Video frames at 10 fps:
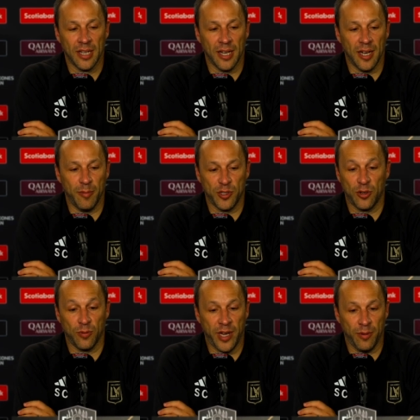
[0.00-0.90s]
It's a
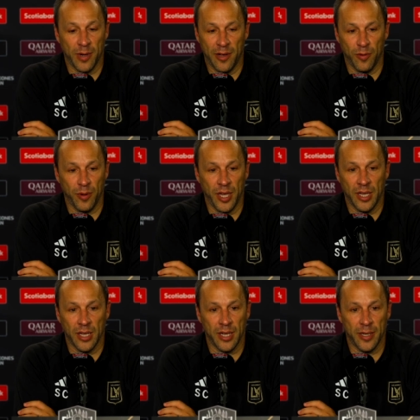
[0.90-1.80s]
great
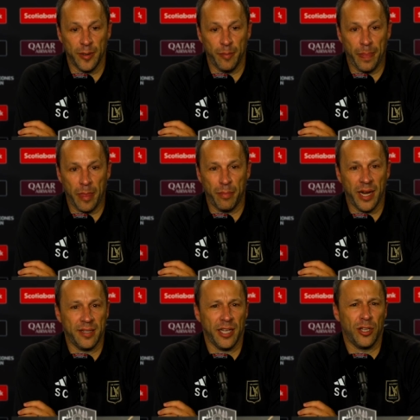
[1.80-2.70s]
rivalry, but
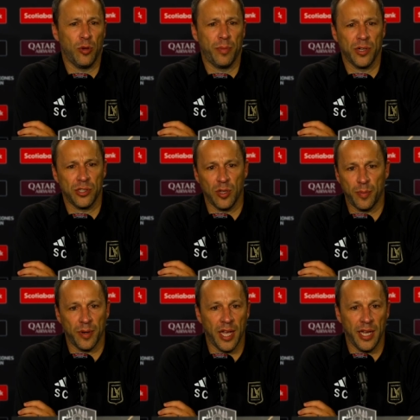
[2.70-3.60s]
I take no personal
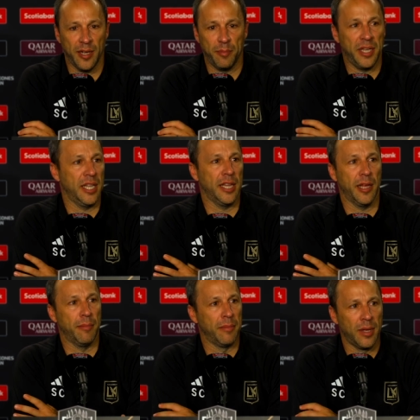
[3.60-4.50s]
pride in beating
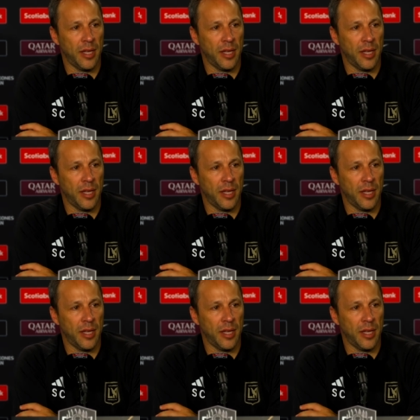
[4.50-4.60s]
them.